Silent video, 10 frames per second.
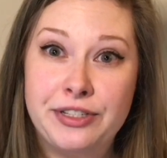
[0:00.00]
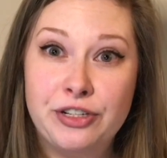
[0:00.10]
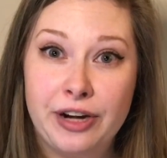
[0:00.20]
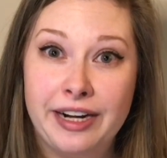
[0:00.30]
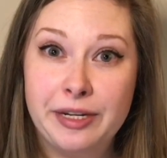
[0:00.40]
to
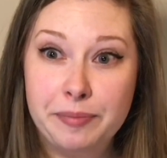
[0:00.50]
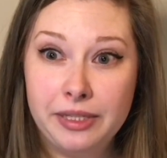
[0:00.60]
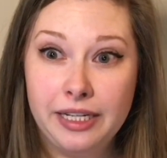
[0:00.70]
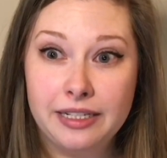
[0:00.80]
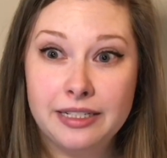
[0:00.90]
try to
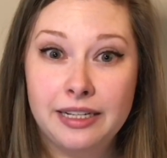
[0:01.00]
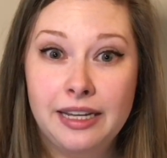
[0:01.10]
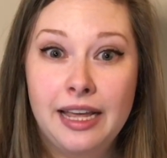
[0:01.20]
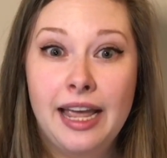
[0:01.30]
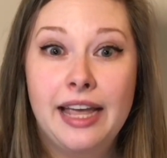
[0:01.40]
complete.
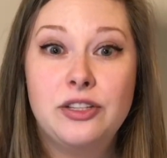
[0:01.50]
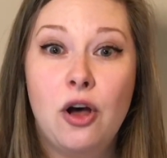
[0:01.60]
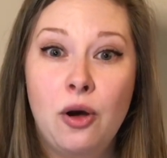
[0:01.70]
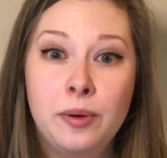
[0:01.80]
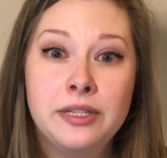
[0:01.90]
It's
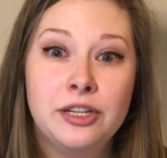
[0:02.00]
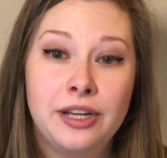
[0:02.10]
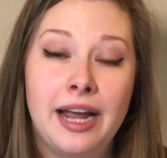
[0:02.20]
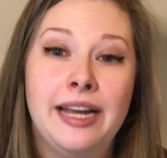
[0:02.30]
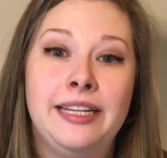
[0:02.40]
always a
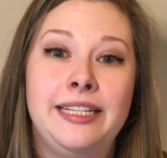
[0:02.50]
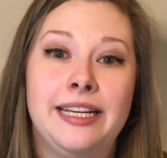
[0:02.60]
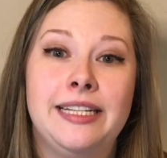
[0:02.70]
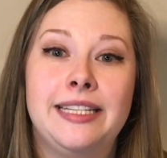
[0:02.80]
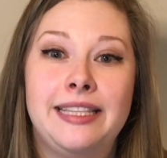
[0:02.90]
good
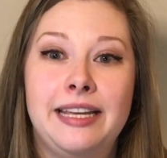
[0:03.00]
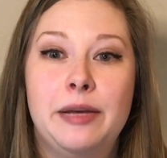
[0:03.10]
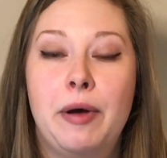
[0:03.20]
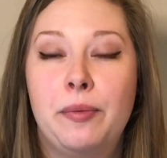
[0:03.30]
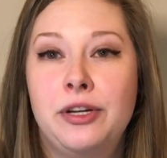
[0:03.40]
idea to think
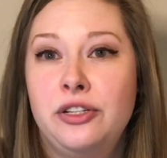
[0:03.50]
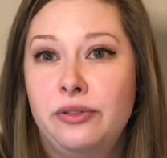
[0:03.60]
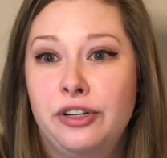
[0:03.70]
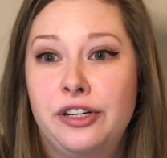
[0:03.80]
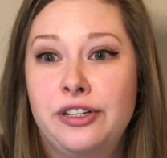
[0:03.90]
about what you
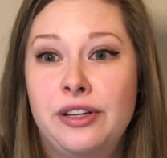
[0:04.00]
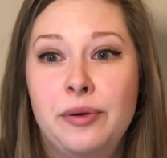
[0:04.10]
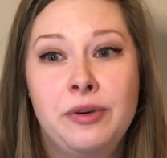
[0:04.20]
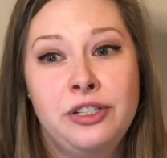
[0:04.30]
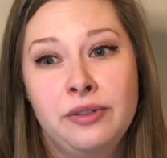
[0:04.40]
learned,
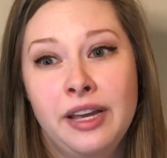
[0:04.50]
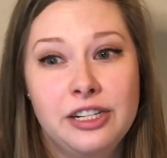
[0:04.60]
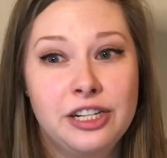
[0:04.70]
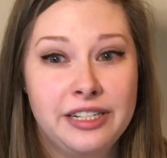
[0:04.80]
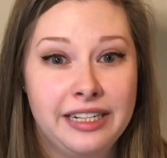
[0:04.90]
what you
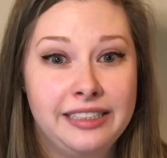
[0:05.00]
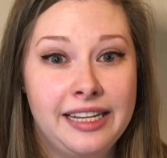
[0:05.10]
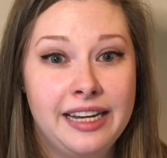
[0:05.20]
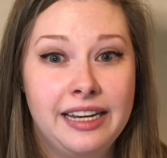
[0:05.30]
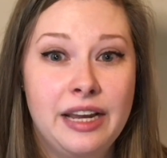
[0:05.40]
liked or didn't
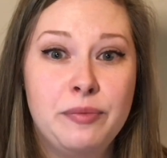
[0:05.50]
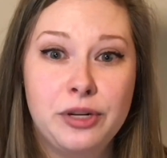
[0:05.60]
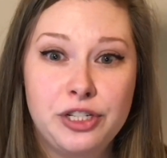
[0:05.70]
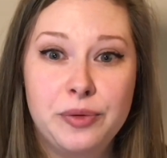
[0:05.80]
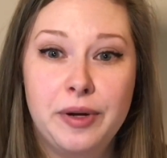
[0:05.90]
like, and
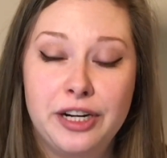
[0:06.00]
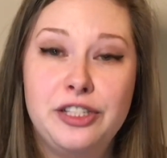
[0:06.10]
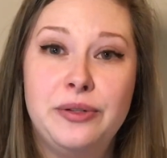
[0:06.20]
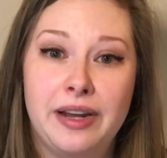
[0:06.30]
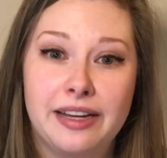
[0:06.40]
what you want to
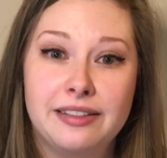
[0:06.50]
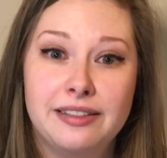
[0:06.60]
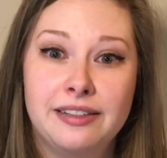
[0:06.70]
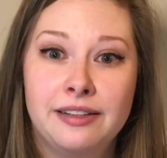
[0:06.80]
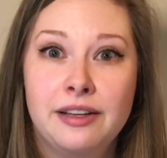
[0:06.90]
do
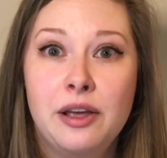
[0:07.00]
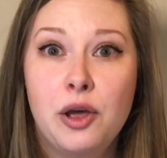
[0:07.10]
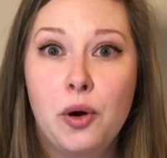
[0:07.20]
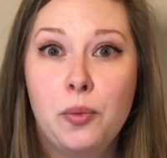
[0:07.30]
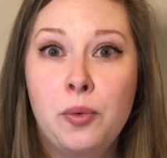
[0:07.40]
next.
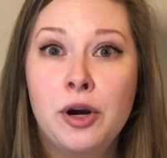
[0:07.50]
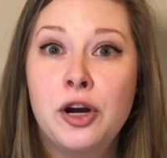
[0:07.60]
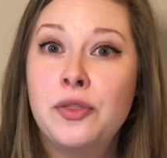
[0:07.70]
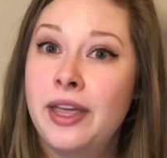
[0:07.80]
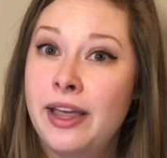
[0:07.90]

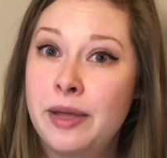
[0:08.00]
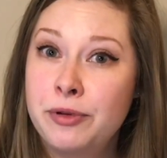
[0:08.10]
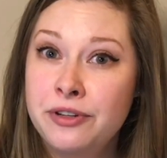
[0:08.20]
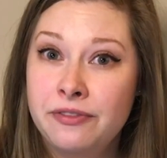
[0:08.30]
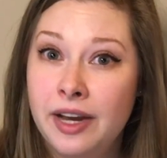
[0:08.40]
Were they able
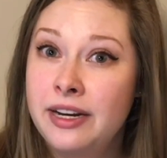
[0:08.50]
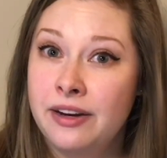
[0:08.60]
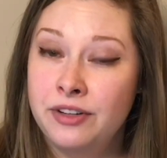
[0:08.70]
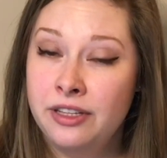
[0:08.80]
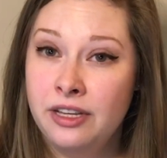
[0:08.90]
to find
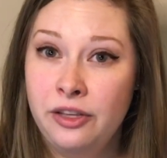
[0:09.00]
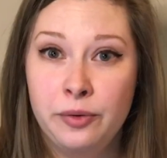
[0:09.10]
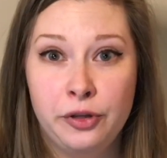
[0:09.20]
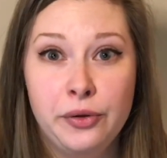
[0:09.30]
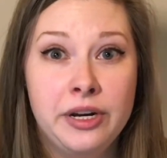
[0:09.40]
everything you
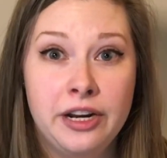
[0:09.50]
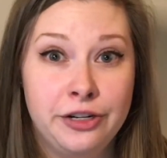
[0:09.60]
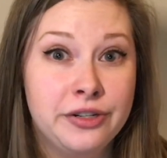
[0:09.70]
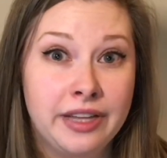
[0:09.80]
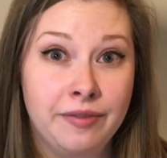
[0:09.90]
included on
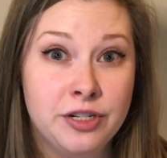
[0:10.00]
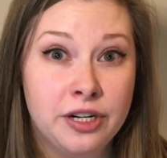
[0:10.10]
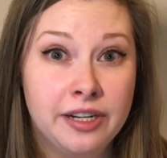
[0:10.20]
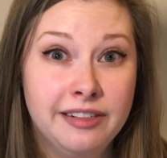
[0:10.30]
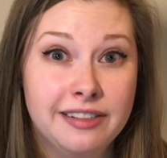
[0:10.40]
your scavenger
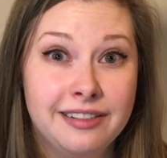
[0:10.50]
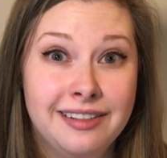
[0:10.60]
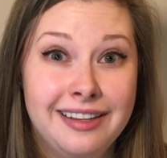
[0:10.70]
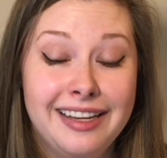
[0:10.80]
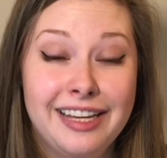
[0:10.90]
hunt?
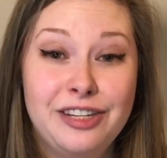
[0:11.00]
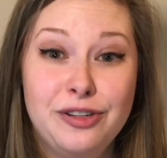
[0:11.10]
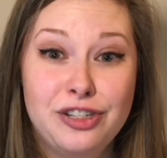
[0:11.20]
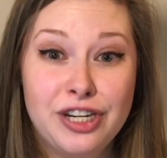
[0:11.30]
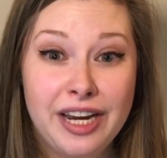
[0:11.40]
Can you
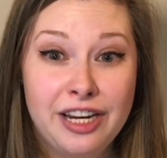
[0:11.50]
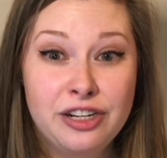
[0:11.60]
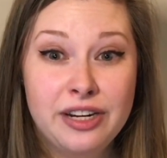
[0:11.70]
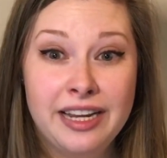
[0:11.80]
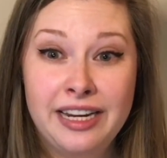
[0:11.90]

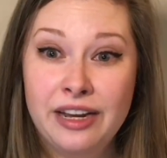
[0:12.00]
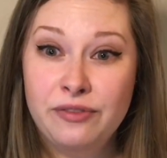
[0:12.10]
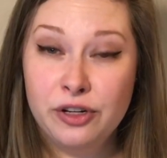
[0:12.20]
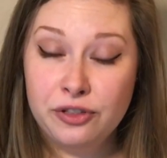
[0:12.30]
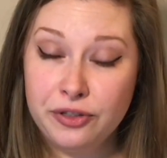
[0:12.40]
change any of
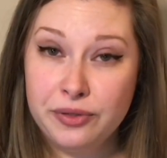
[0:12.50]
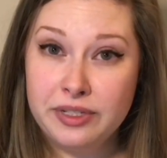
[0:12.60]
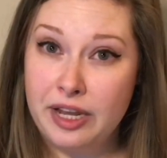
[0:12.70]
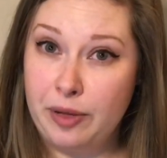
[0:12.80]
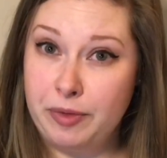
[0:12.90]
your clues
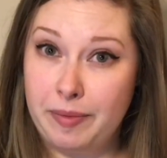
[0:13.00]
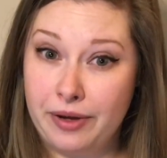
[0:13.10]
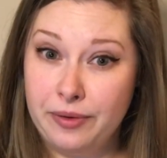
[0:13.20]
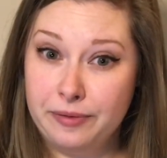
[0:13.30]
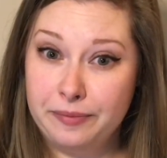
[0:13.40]
to help them out?